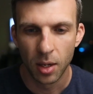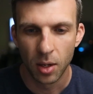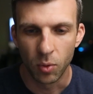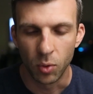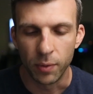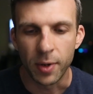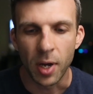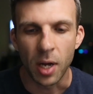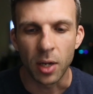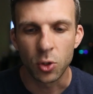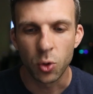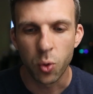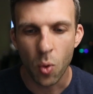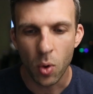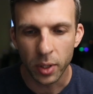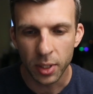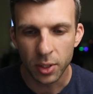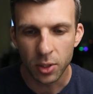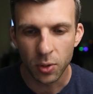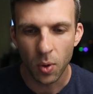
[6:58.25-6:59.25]
We've got
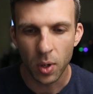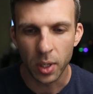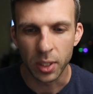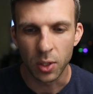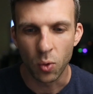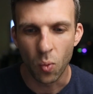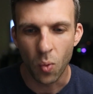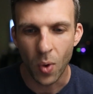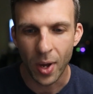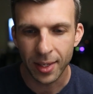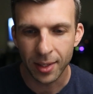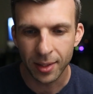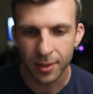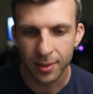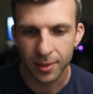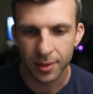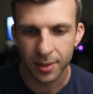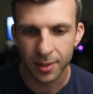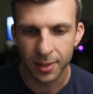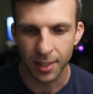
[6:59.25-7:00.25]
2020
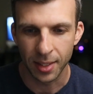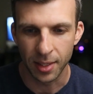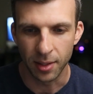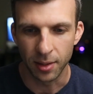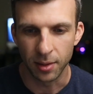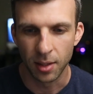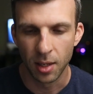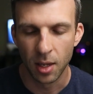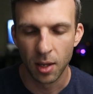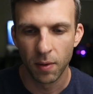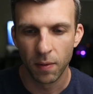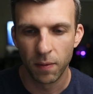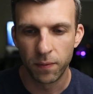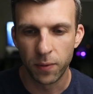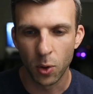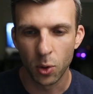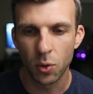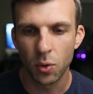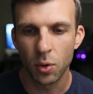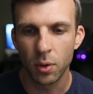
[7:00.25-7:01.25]
weddings sale, photo